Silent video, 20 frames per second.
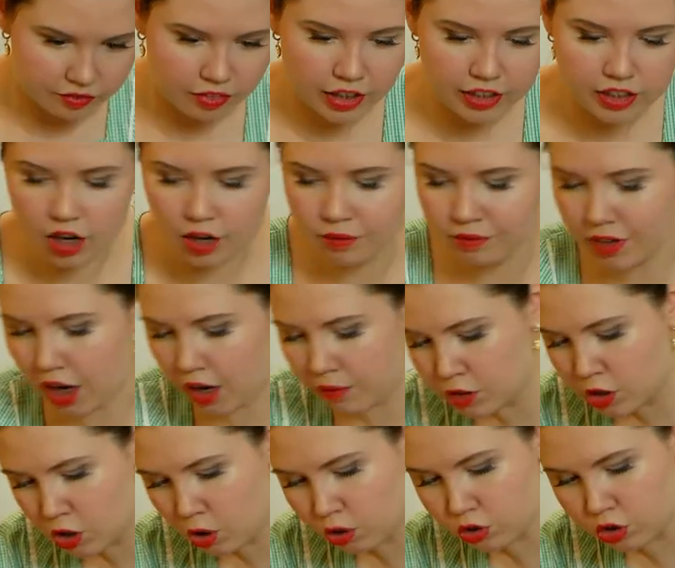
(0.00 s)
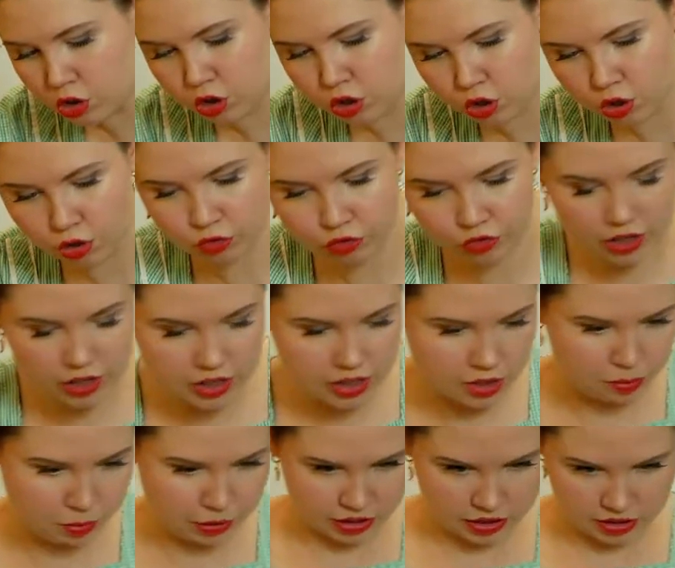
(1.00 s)
fact, I'm not too
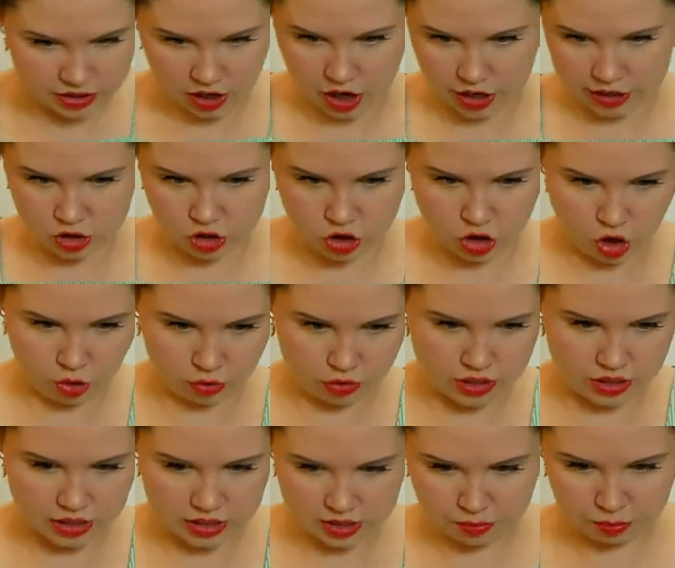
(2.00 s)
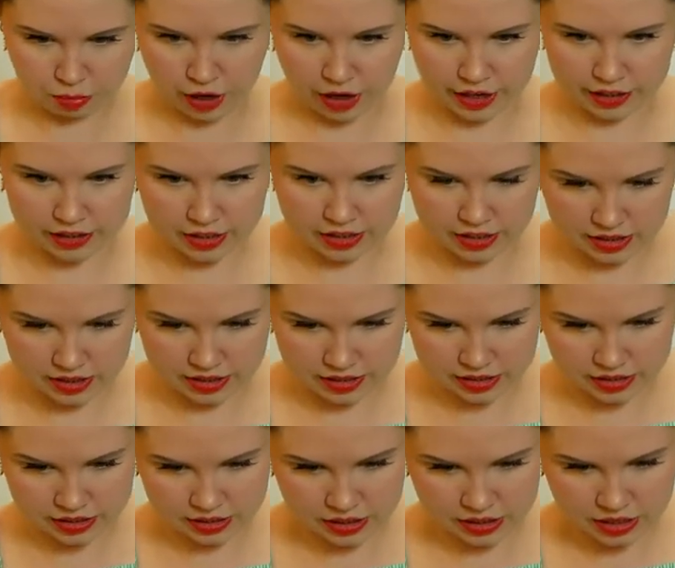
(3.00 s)
fussed because I know this is a
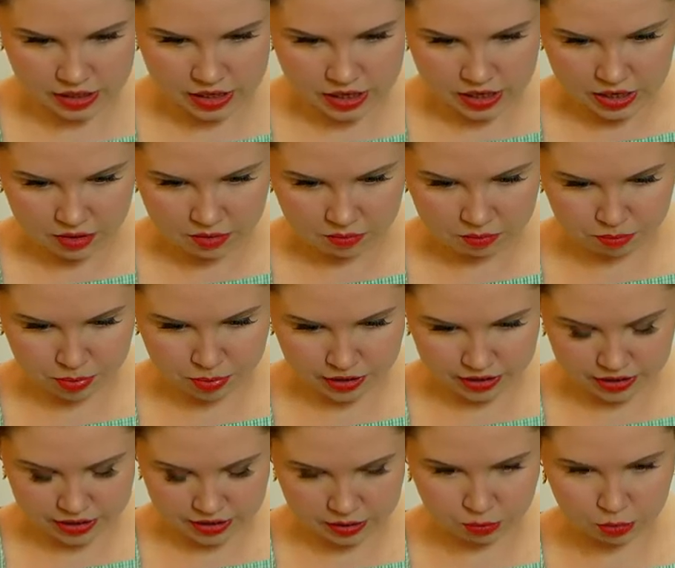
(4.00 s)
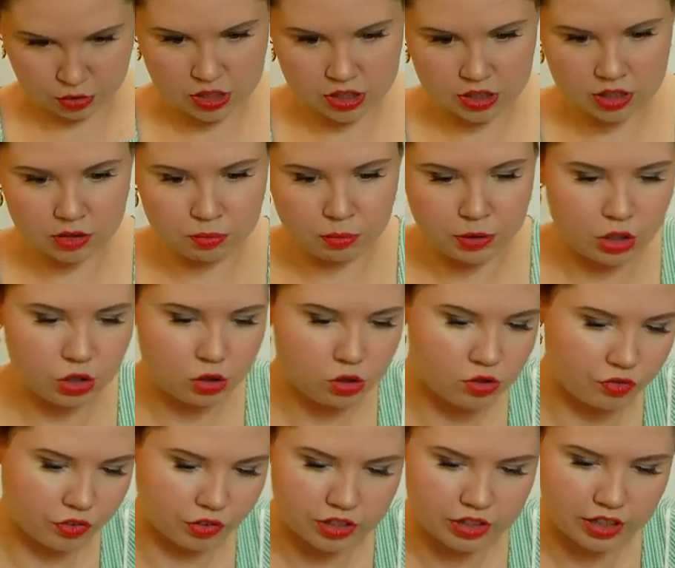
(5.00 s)
practice, but it would still be
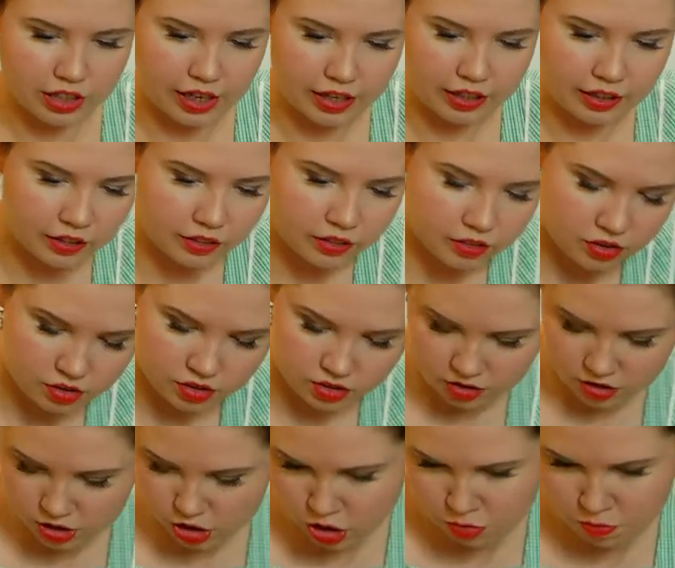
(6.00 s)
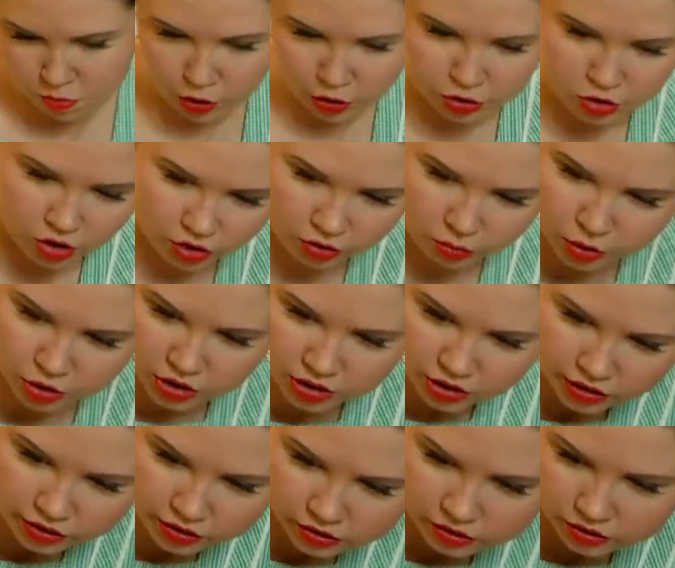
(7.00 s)
useful to get it spot on, wouldn't it?